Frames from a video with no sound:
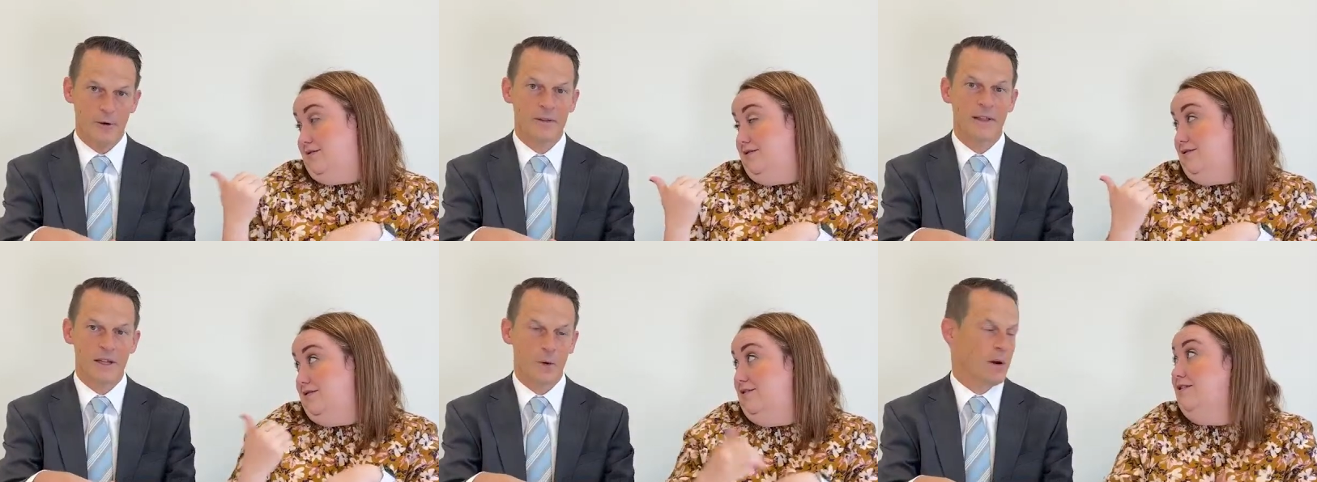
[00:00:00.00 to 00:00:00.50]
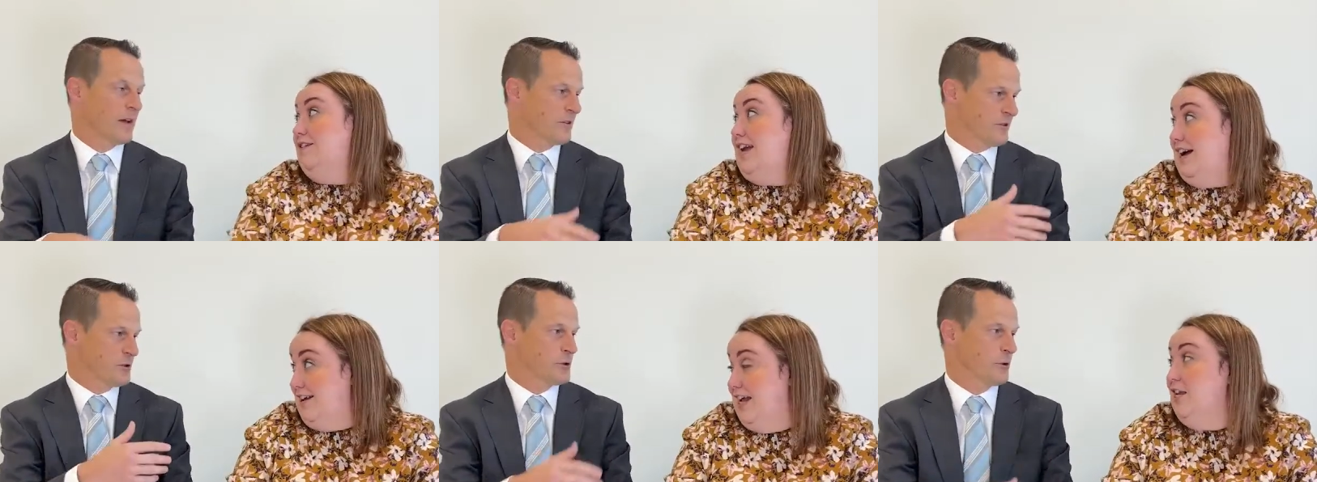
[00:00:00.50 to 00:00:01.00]
Speaker 1: in the U.S. Yeah,
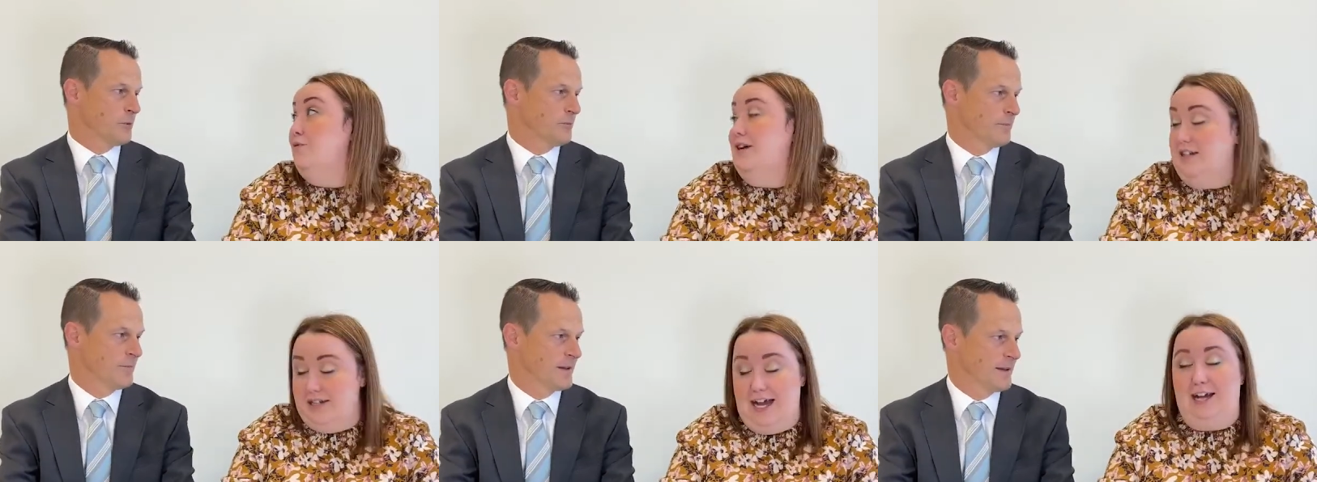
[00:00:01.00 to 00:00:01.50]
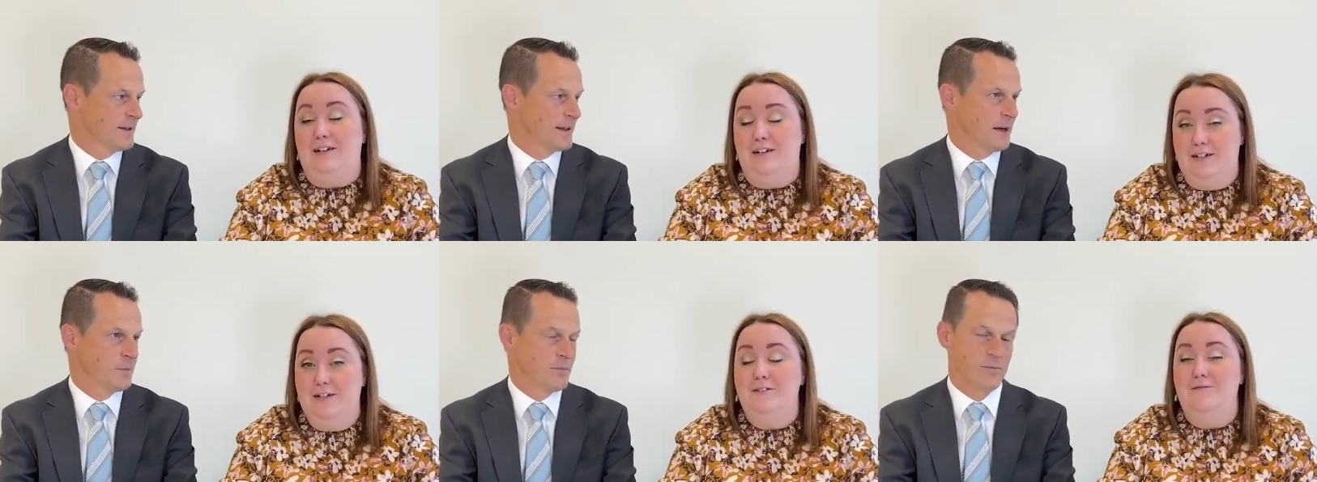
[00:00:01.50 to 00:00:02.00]
true. eighty-one. Yeah. Yep.
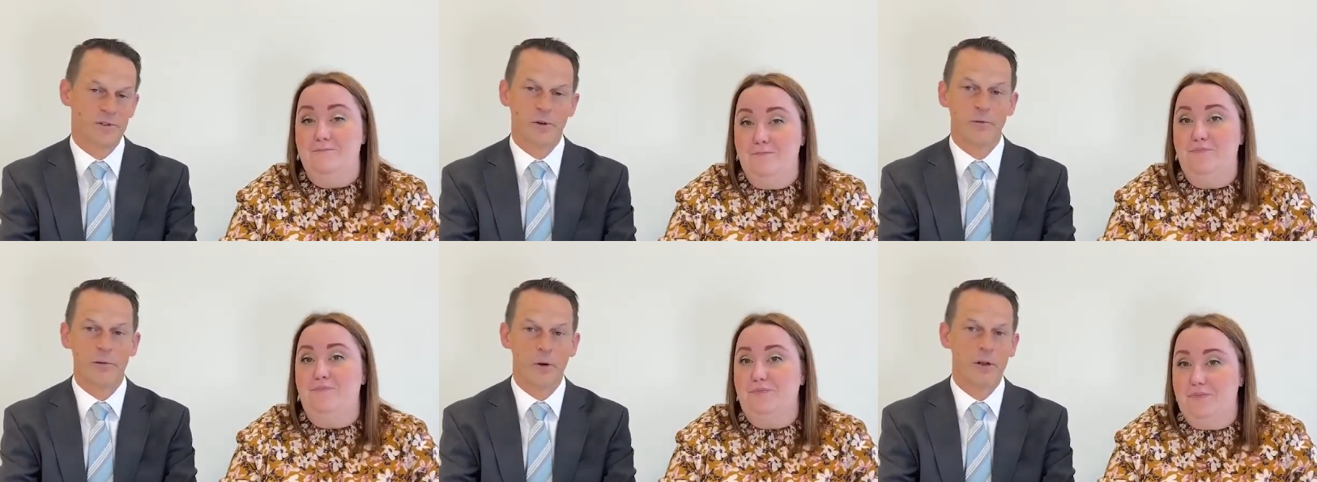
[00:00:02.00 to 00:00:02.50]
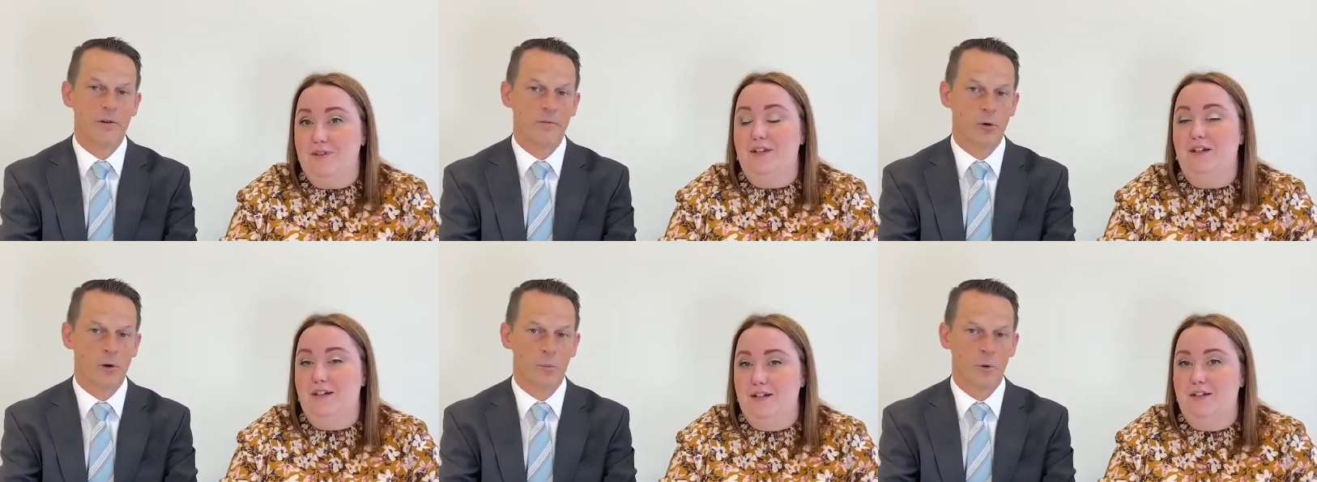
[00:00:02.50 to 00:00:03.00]
So very
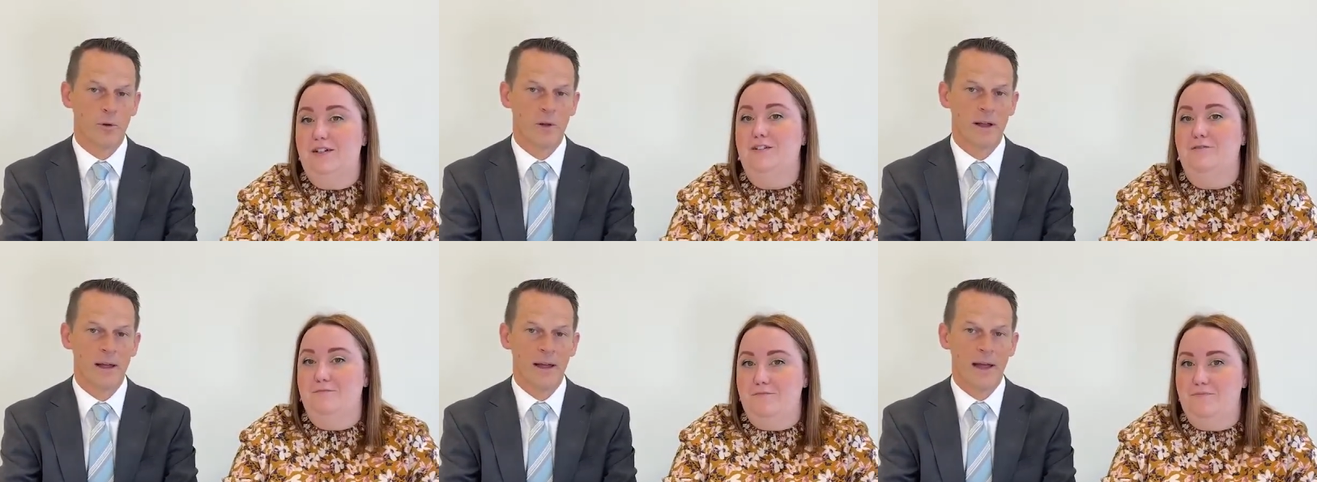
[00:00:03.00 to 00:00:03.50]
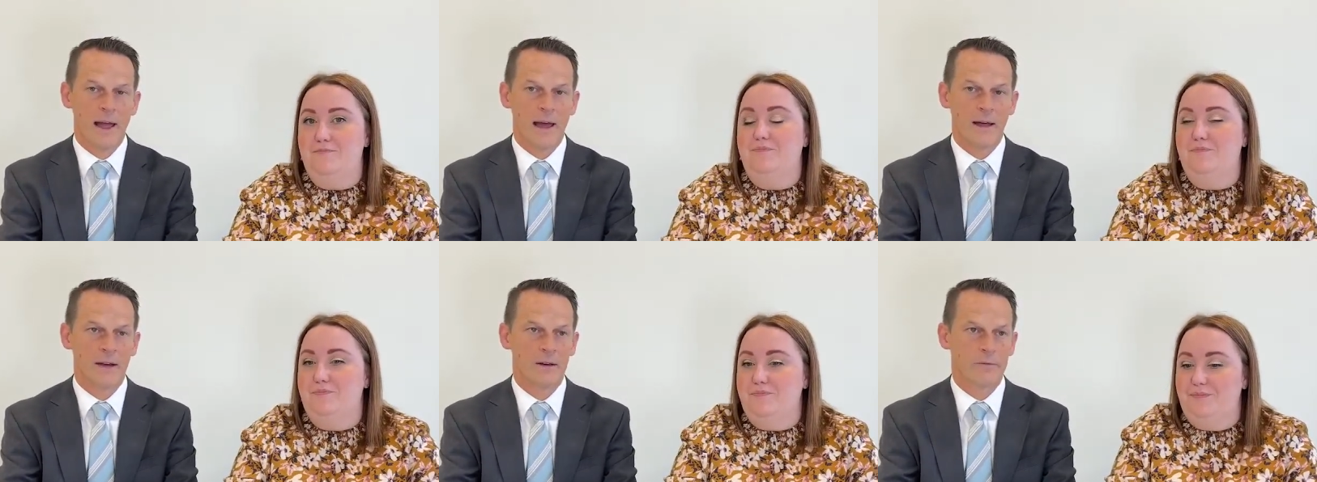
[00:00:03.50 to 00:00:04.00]
affordable,
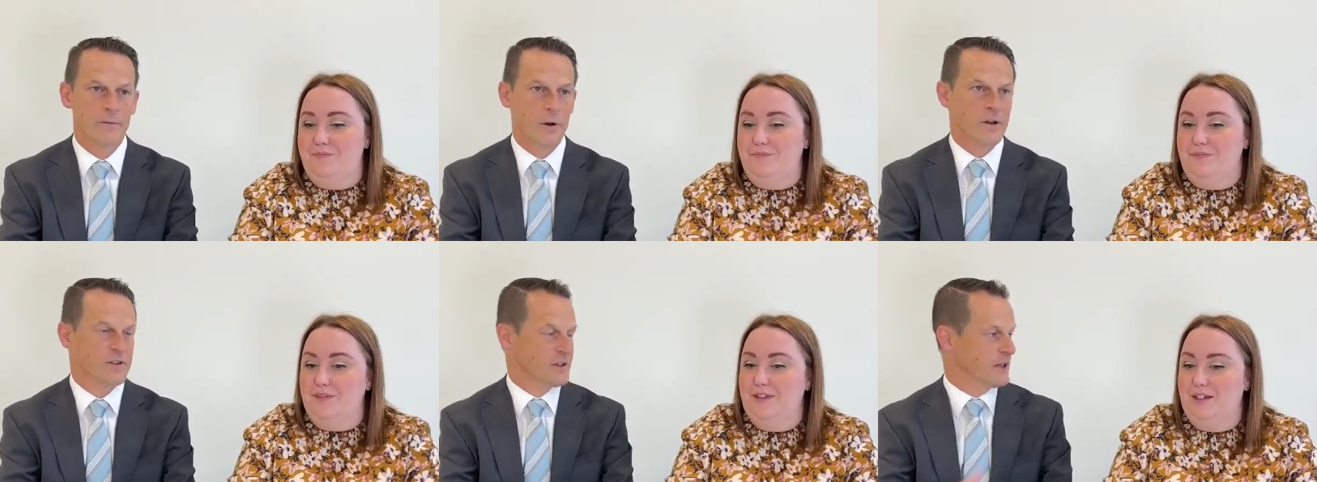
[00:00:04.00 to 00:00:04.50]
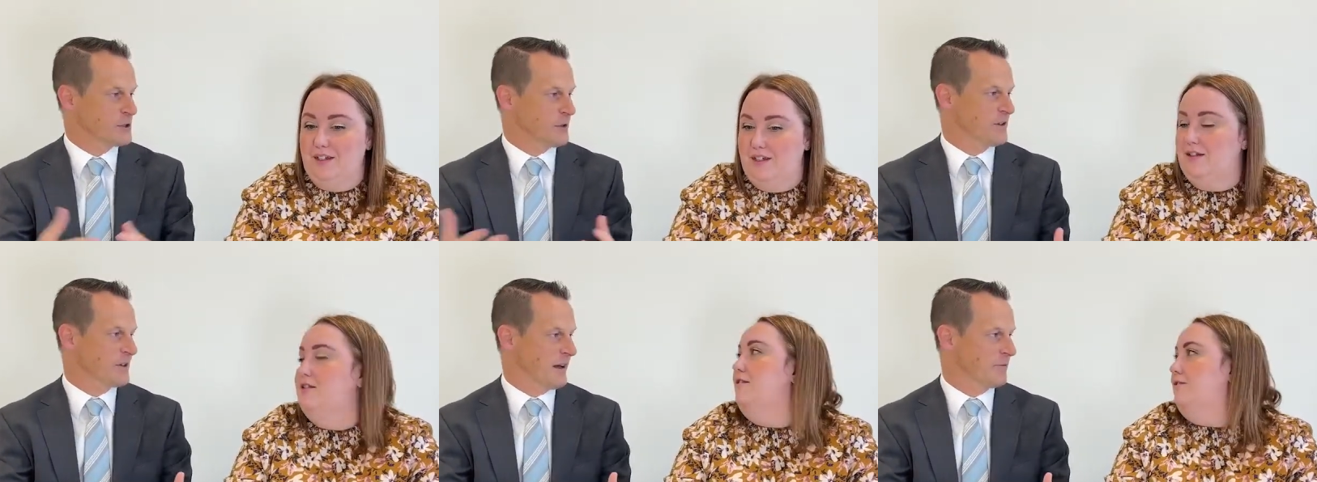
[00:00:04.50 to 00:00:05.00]
and various countries
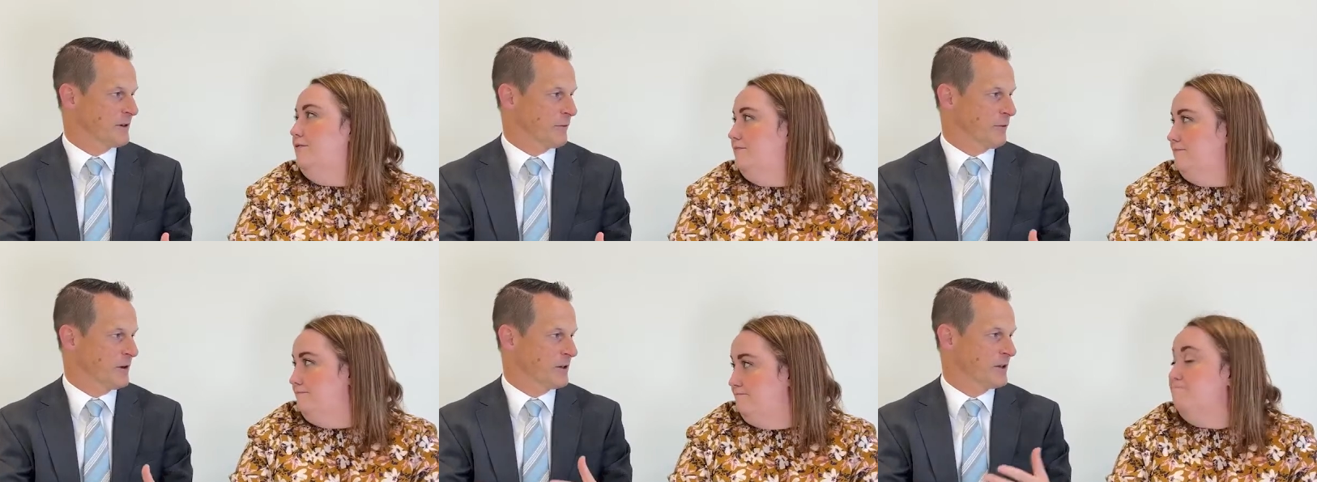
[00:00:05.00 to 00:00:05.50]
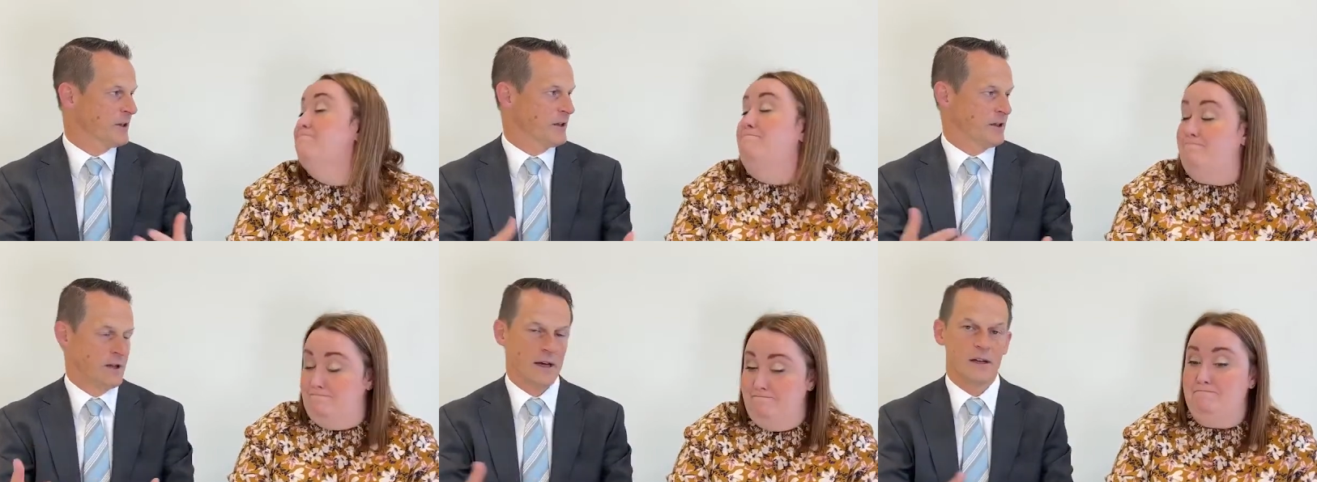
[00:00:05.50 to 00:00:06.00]
have different mm
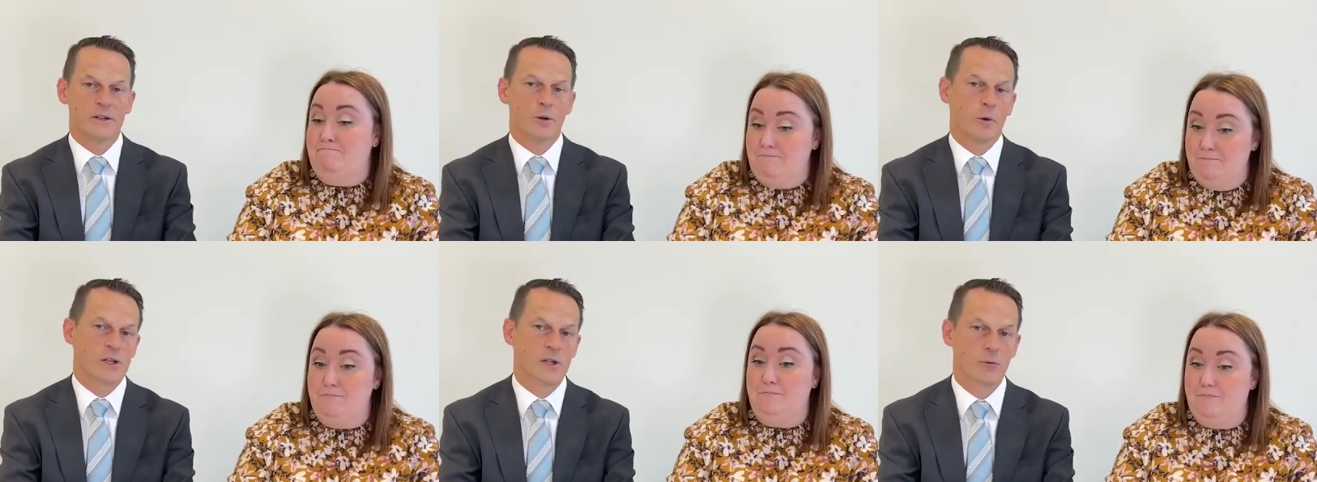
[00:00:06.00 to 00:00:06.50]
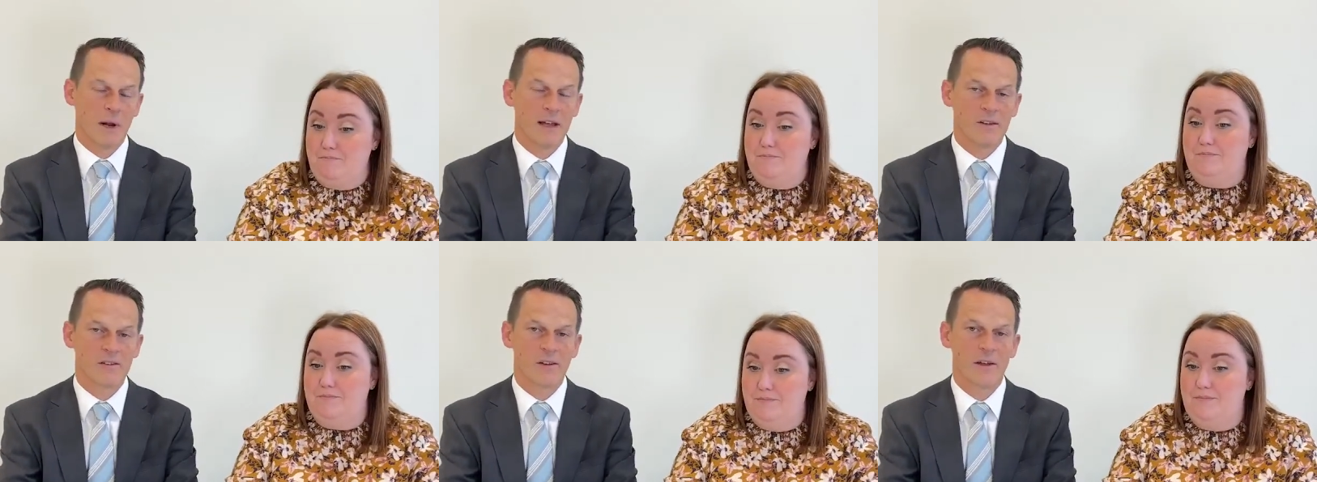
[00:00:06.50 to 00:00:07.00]
-hmm. uh, tuition
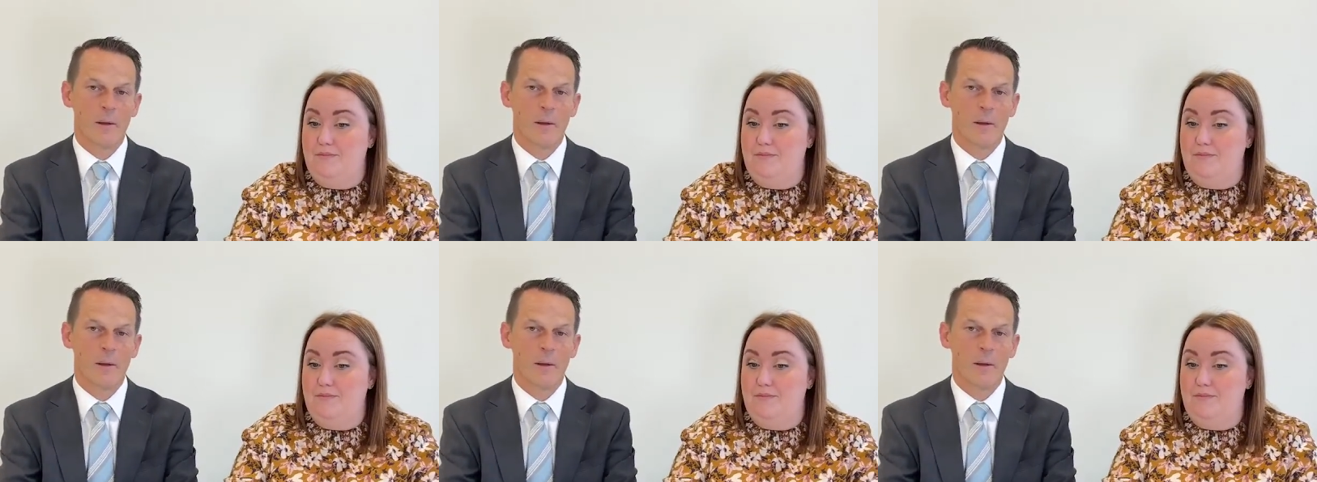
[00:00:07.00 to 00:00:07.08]
rates.